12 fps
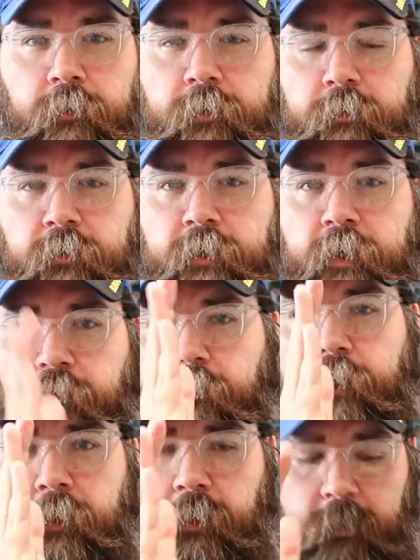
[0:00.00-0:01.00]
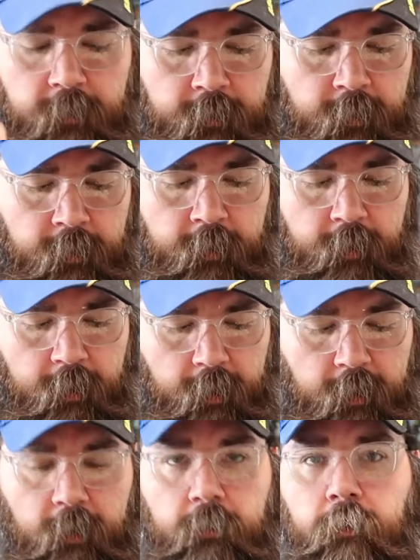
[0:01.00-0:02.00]
So instead of being a
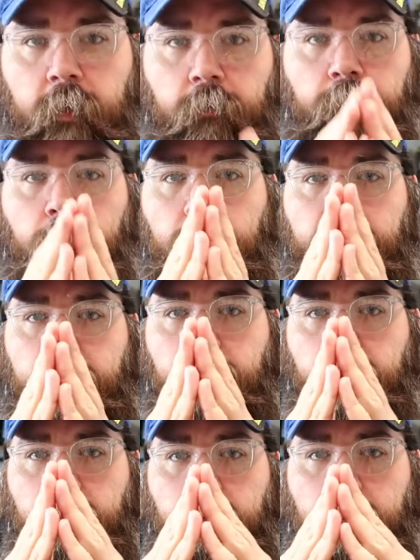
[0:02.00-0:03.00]
point,